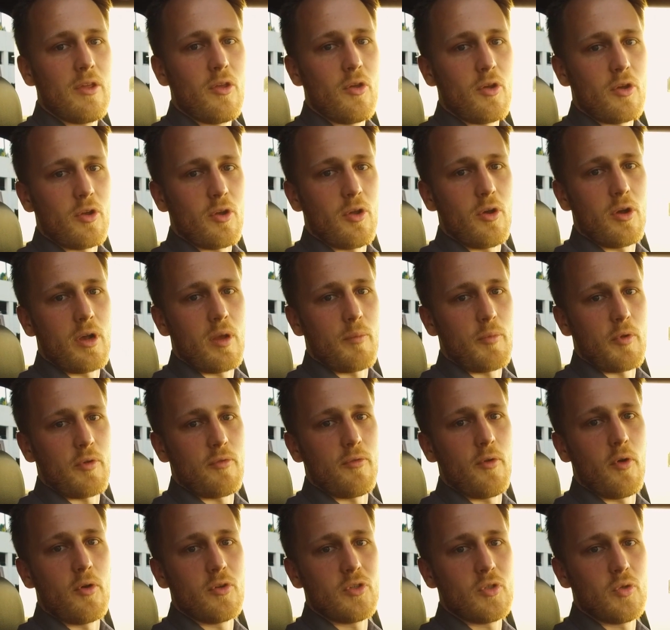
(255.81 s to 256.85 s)
You can hook up your
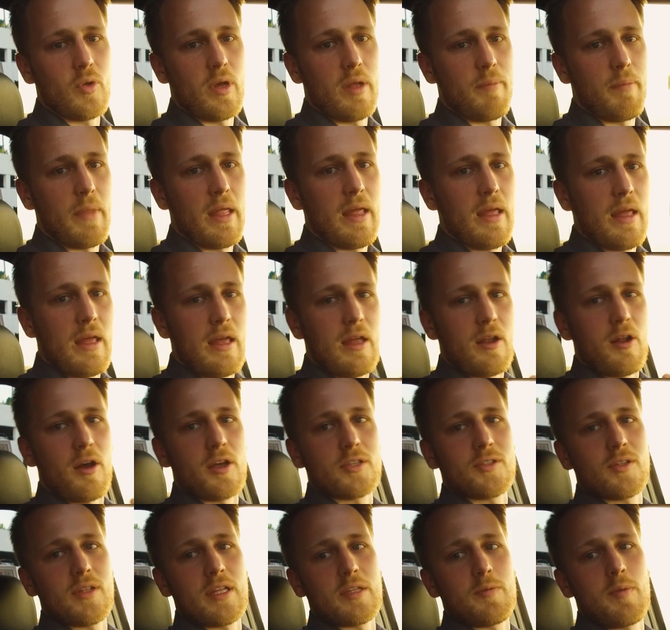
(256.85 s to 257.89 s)
phone to it. It
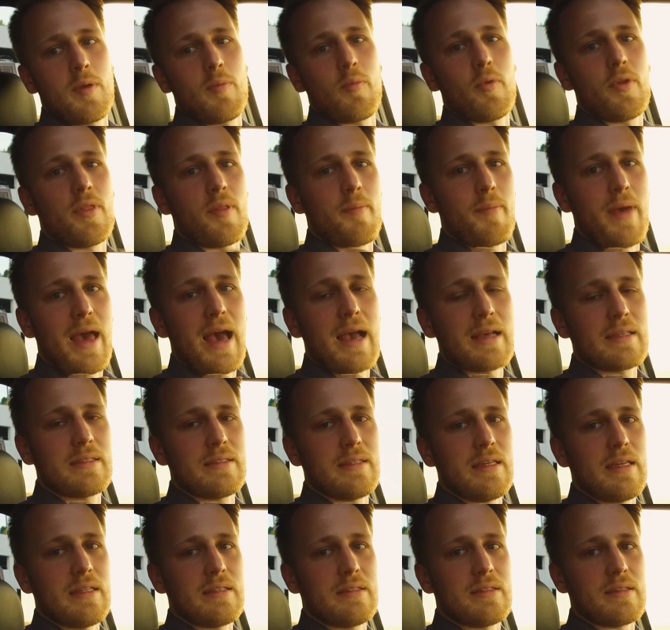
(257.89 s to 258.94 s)
also lets people in the back
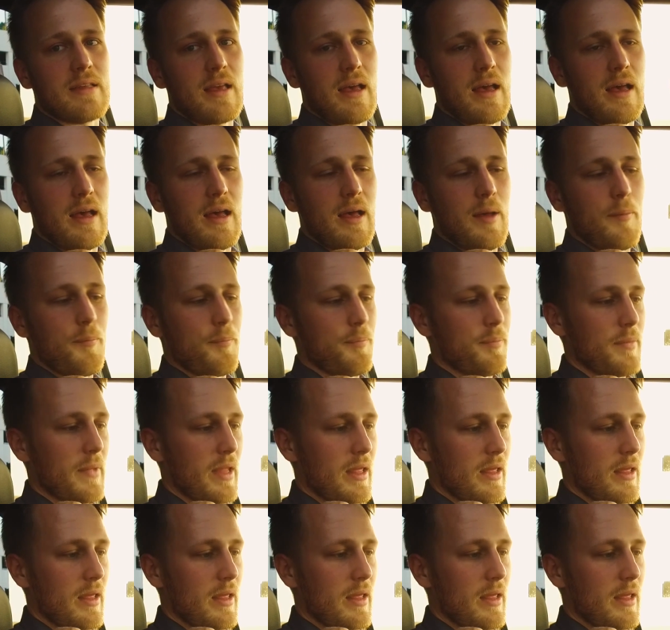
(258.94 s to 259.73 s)
seat um,